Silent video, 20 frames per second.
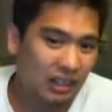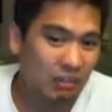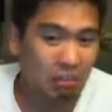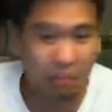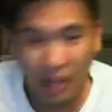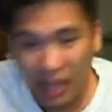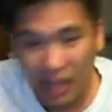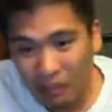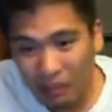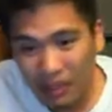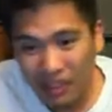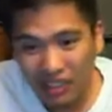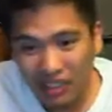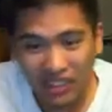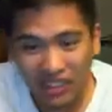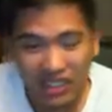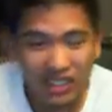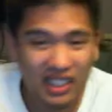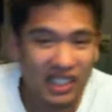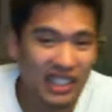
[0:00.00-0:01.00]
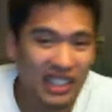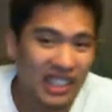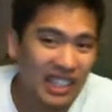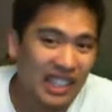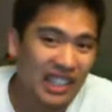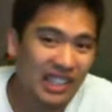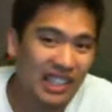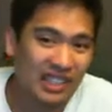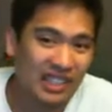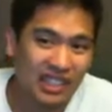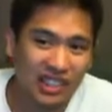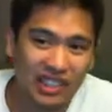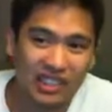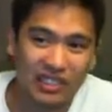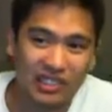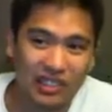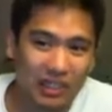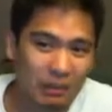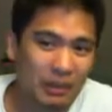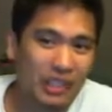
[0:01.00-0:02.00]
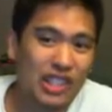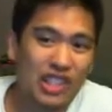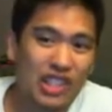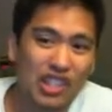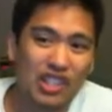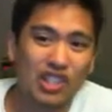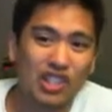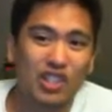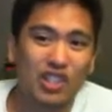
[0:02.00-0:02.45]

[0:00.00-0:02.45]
maybe also the heat, too. I mean, he